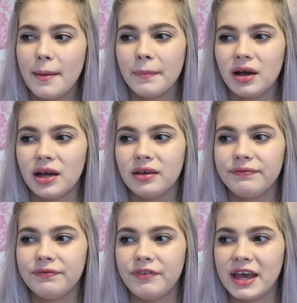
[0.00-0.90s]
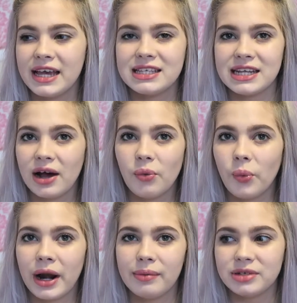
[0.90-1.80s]
my face now
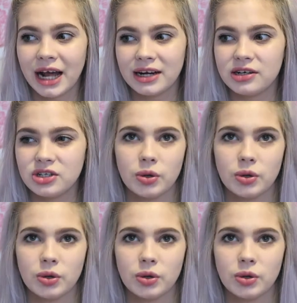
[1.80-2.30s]
when I'm tanned,